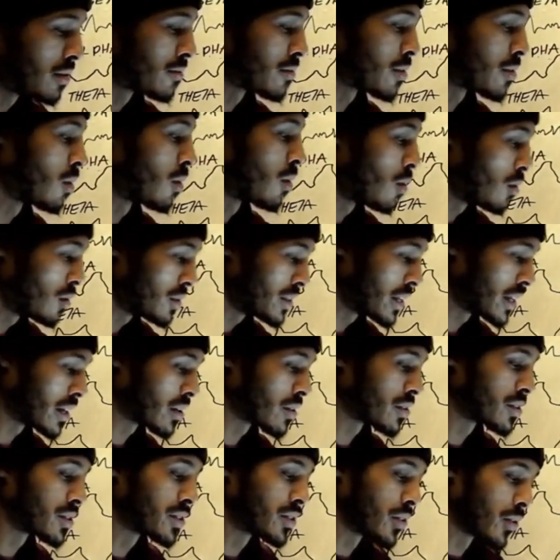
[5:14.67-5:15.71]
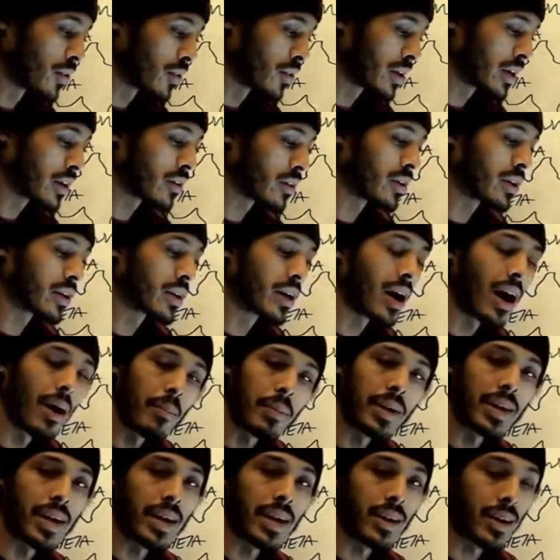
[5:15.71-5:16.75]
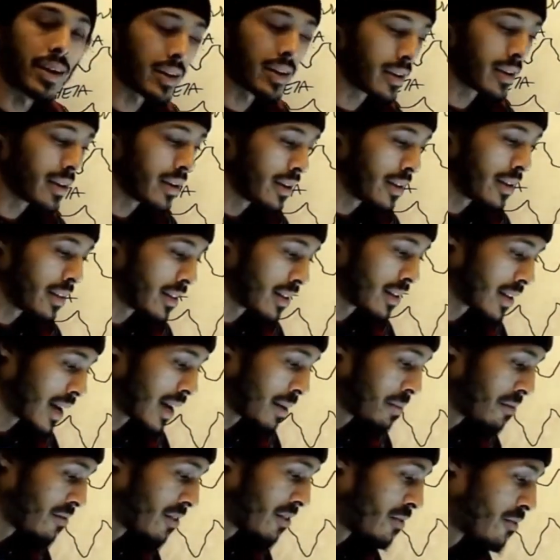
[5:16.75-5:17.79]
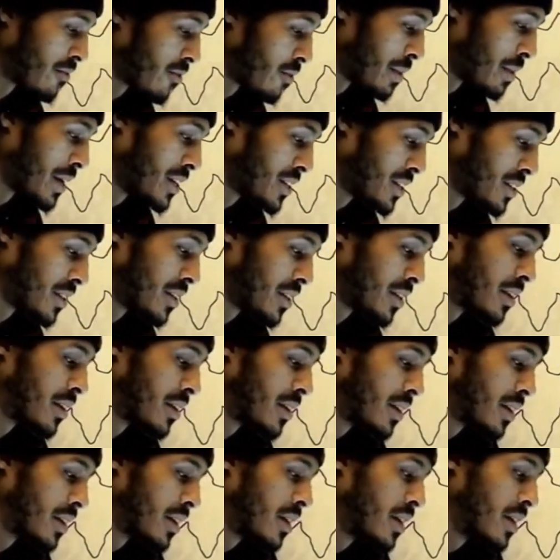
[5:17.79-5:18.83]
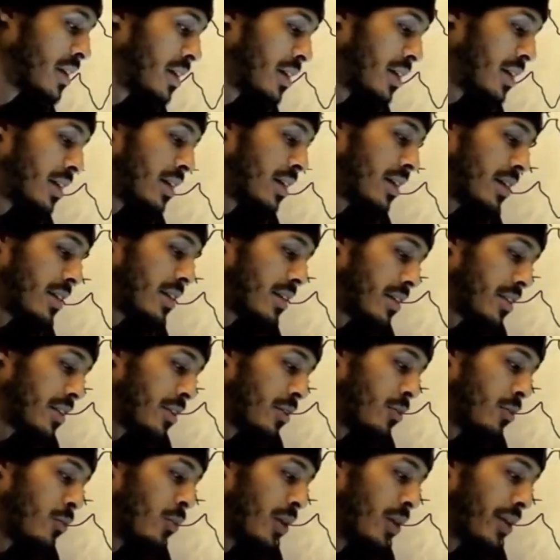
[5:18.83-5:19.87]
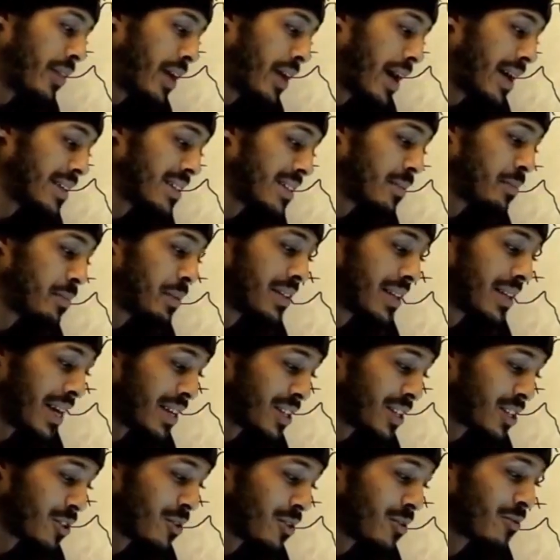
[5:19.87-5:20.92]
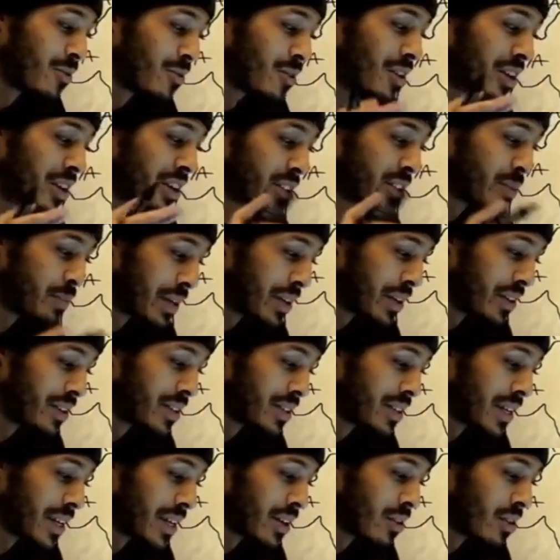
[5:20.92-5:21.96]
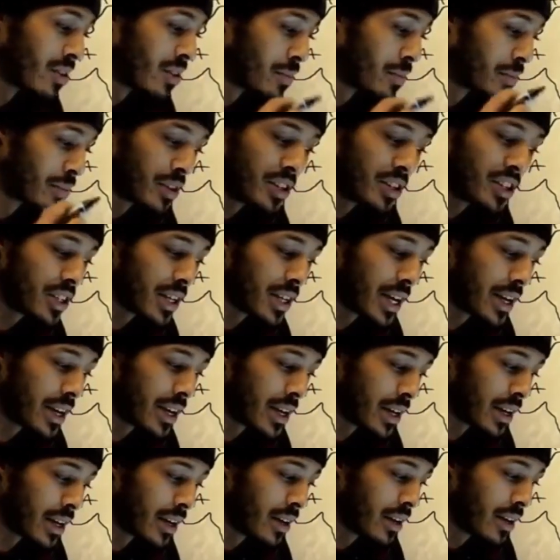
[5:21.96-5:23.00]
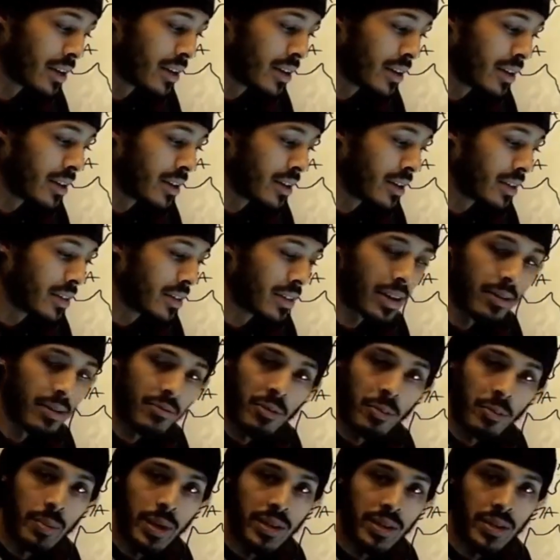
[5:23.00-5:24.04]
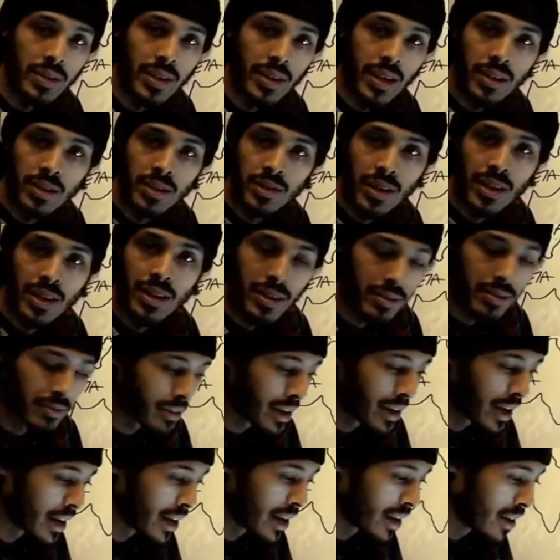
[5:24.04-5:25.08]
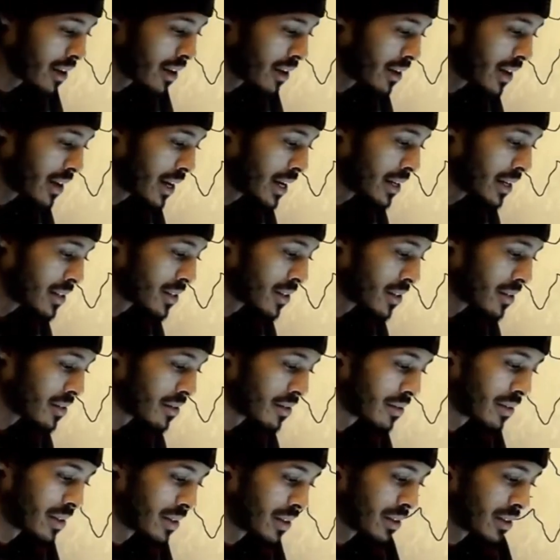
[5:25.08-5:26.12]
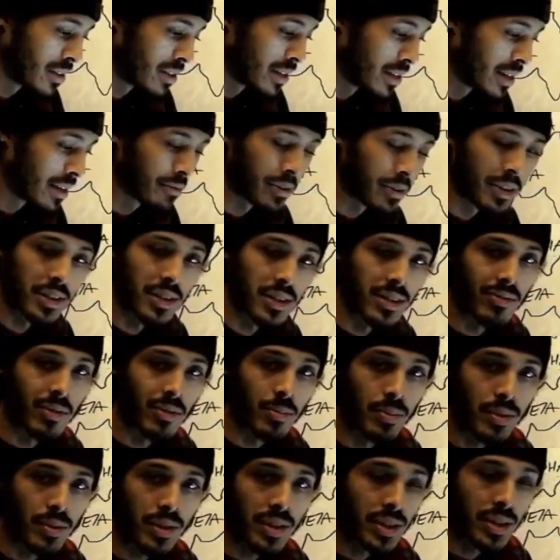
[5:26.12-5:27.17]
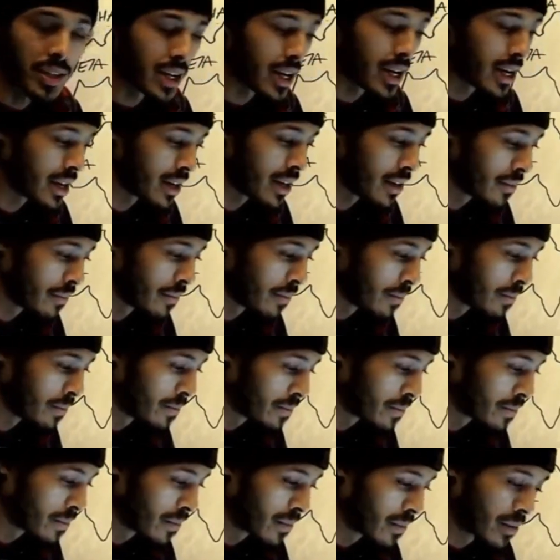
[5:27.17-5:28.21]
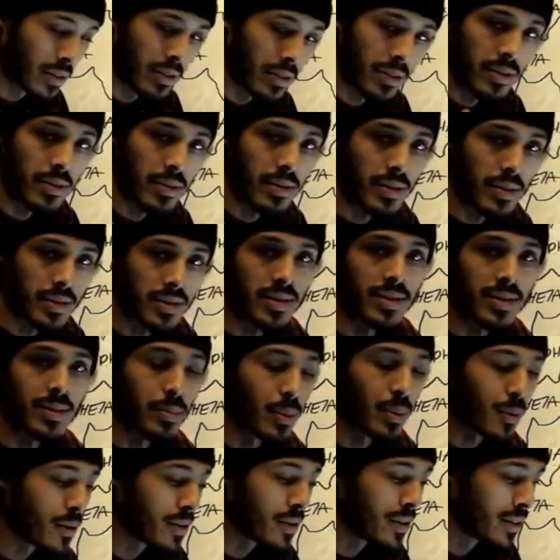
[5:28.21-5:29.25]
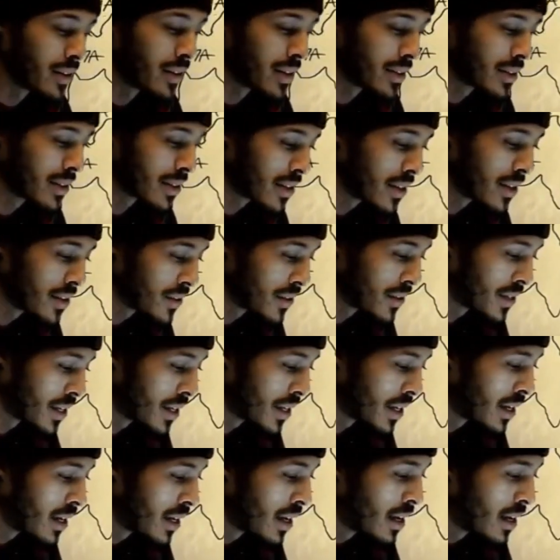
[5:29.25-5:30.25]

for holding or storing or accommodating the type of information. One that has the potential for experiencing or appreciating the information that you're trying to convey. Alright? So the definition of appreciate, this is important, listen closely.